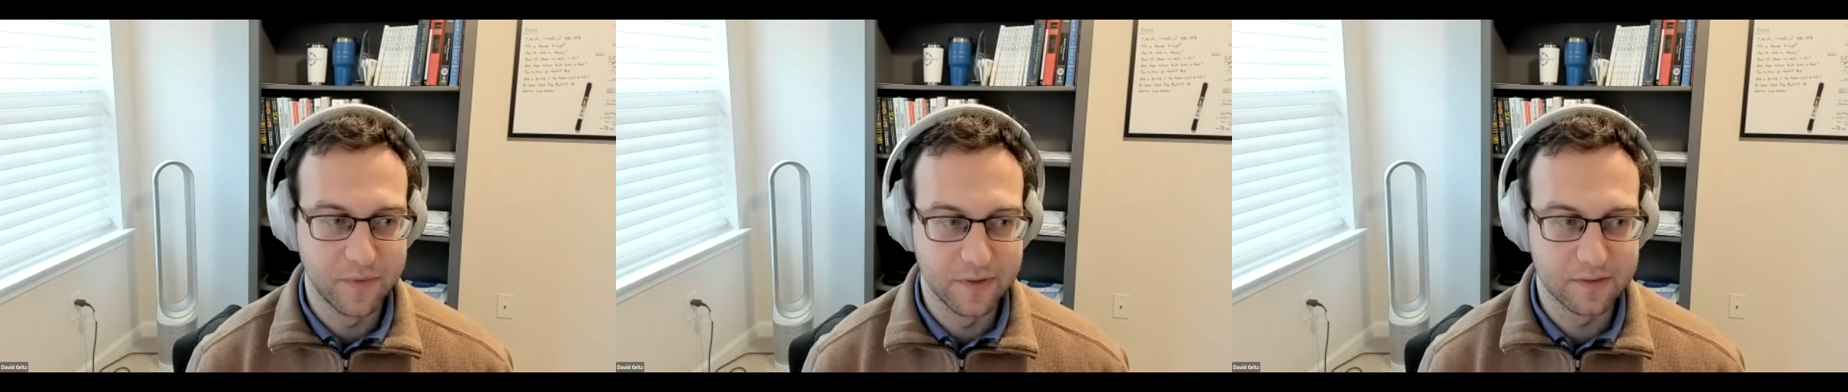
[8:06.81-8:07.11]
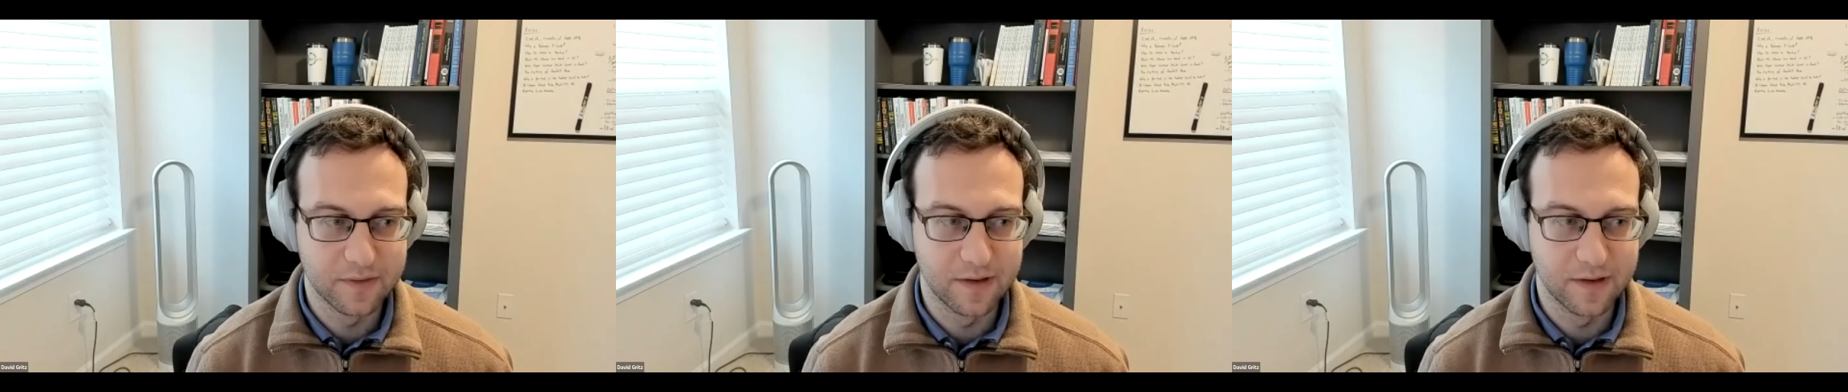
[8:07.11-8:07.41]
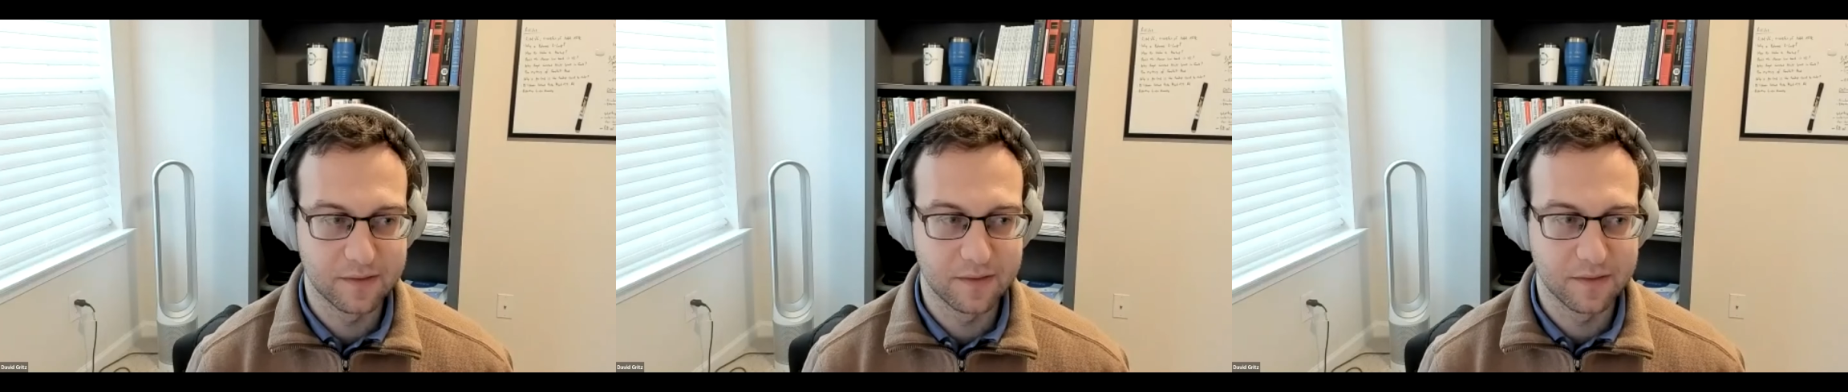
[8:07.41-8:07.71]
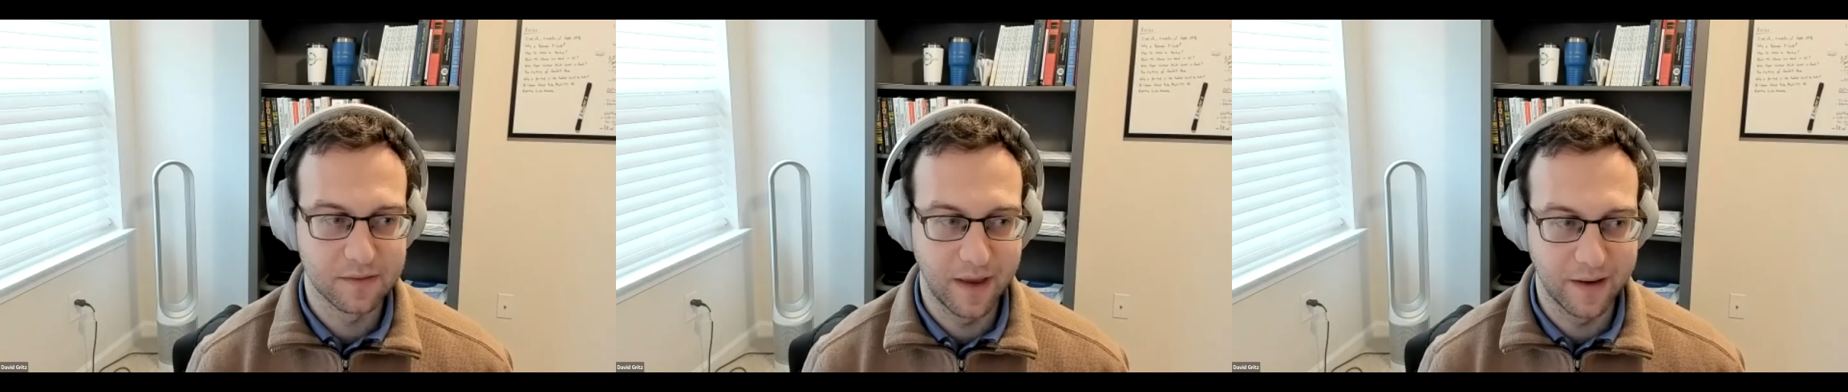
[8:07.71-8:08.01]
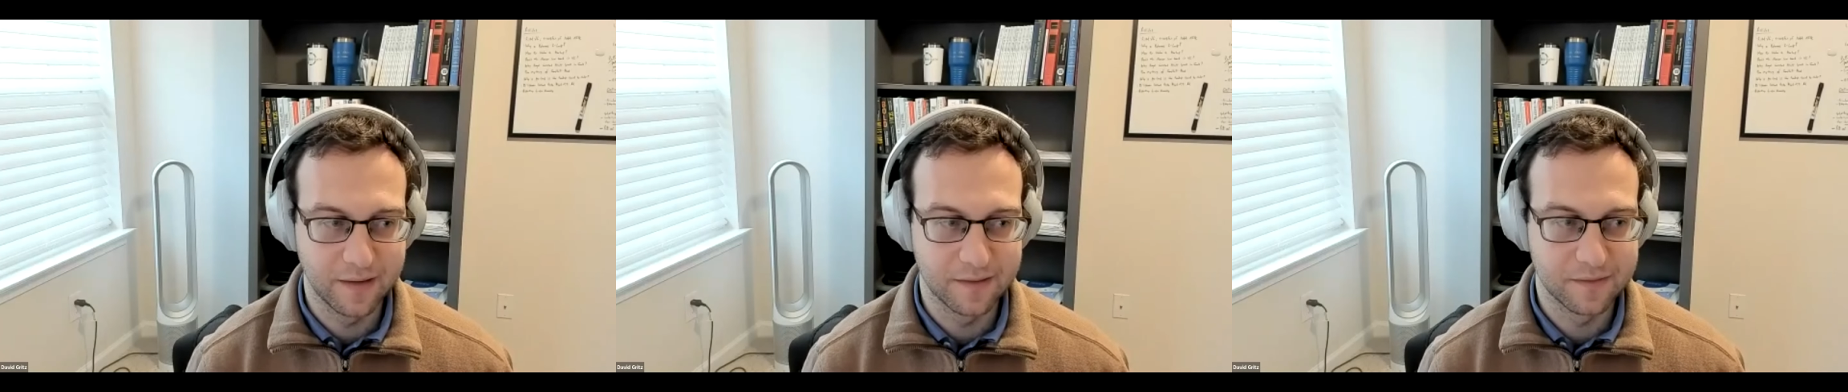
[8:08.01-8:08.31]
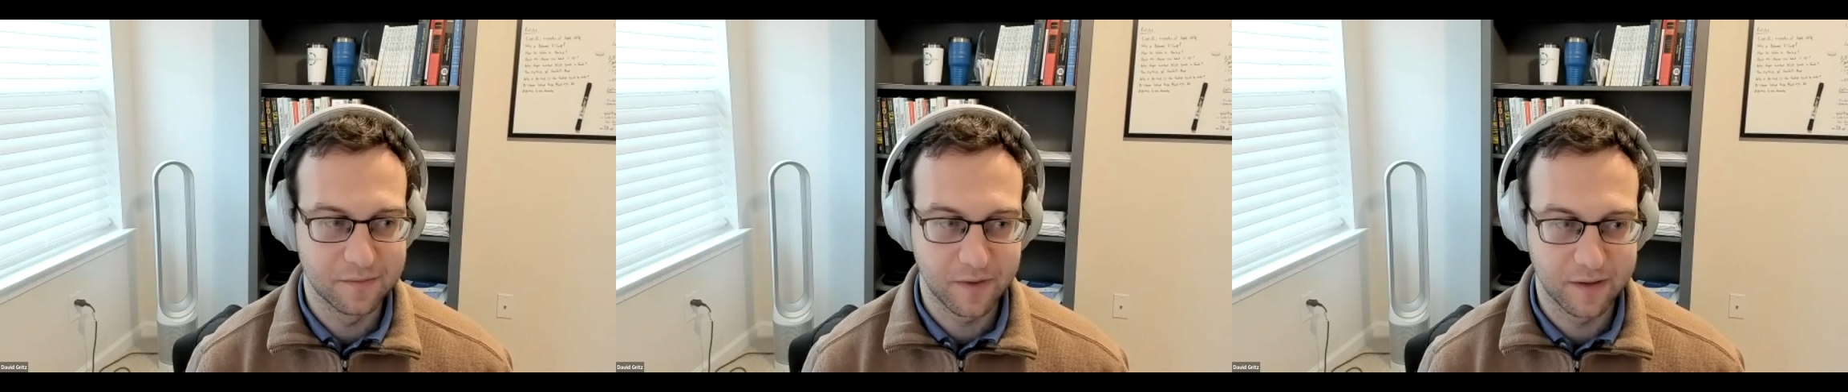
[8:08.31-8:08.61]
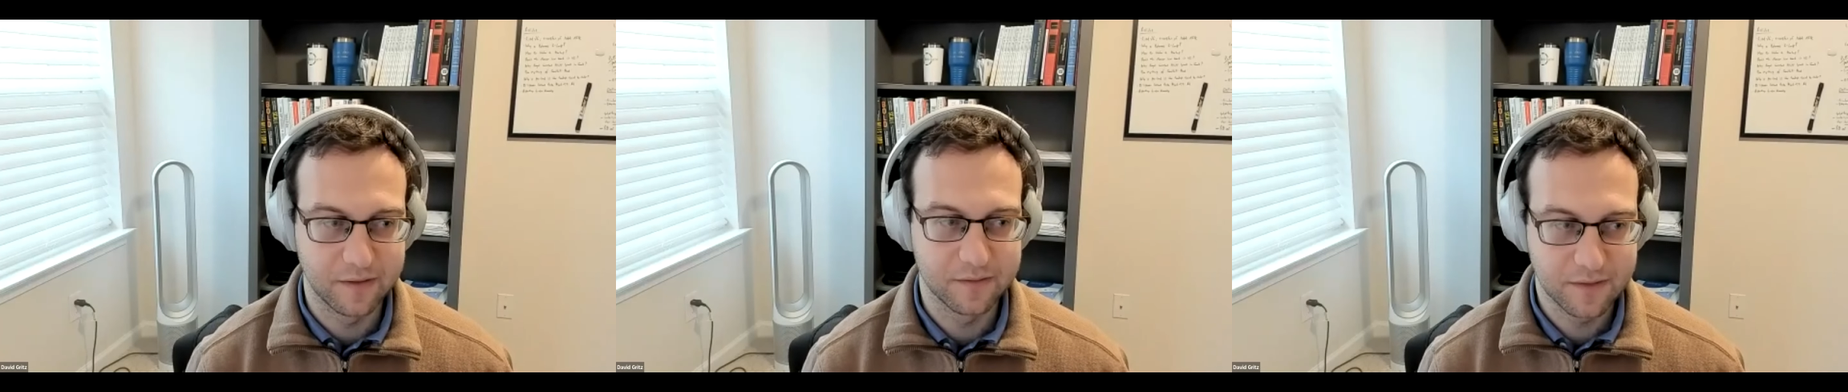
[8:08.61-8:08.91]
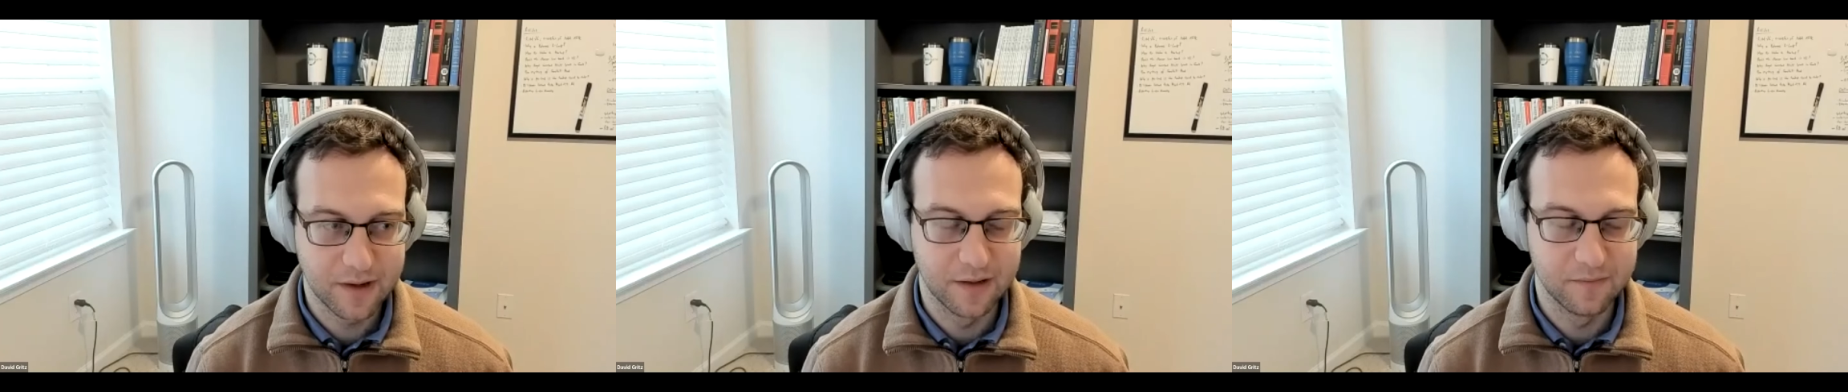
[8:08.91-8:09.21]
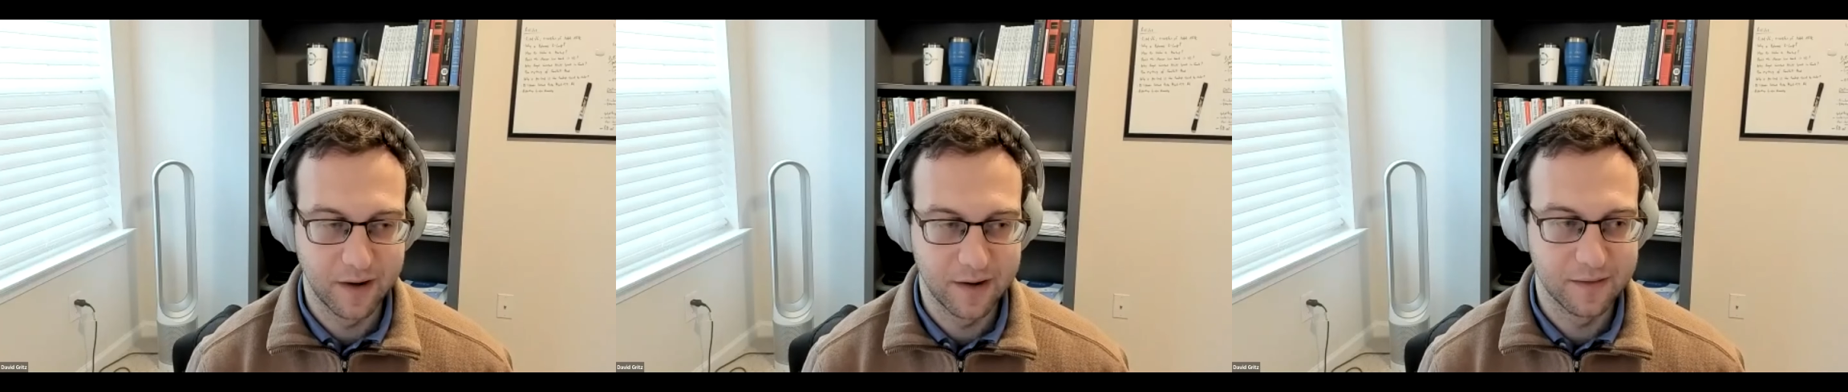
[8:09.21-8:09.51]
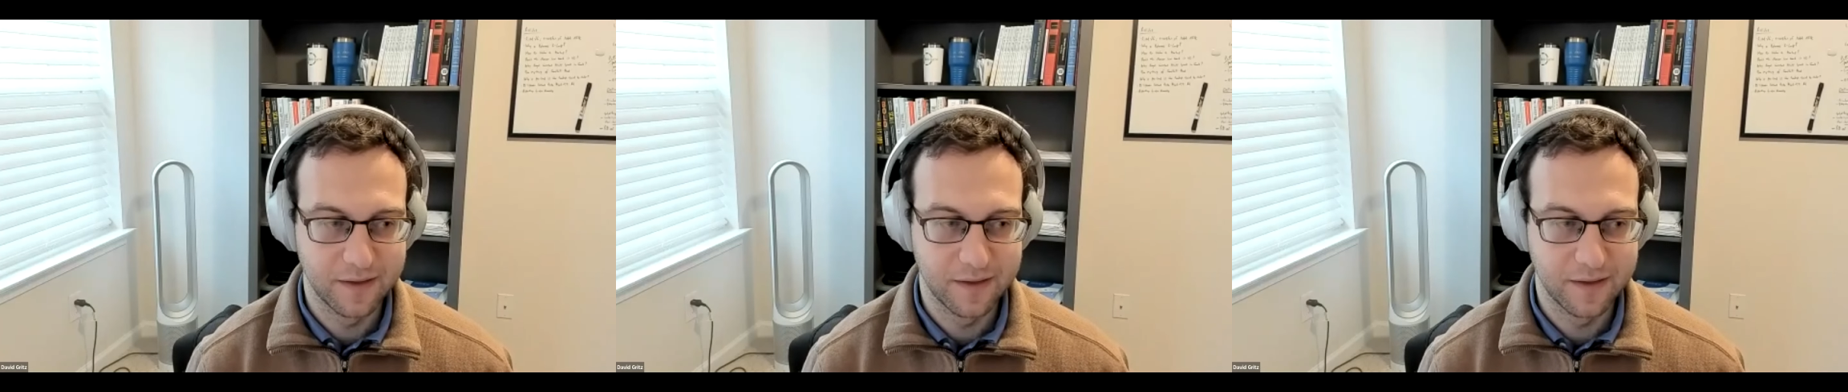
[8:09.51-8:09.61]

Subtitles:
business that truckers are in, right?